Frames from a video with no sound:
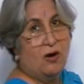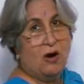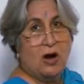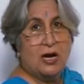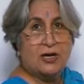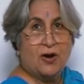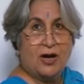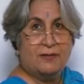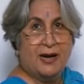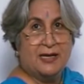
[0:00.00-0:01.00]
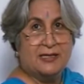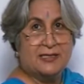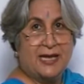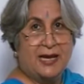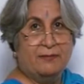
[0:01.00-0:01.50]
All
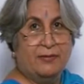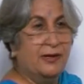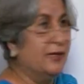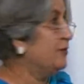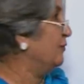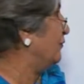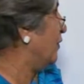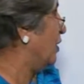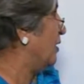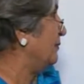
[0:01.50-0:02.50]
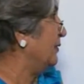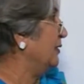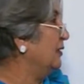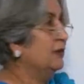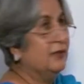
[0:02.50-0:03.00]
non-metals can burn to form
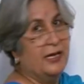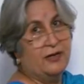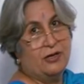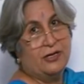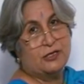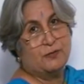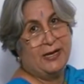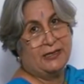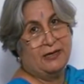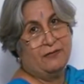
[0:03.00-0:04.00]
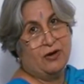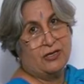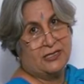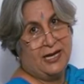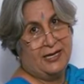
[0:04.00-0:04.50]
their respective
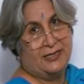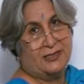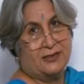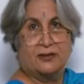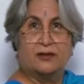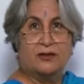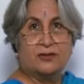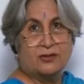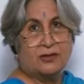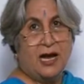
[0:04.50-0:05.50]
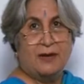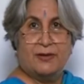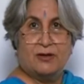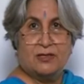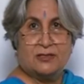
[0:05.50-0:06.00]
oxides. So
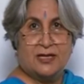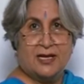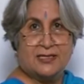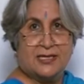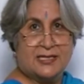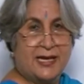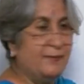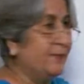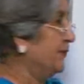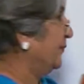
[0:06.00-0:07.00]
carbon also does the same.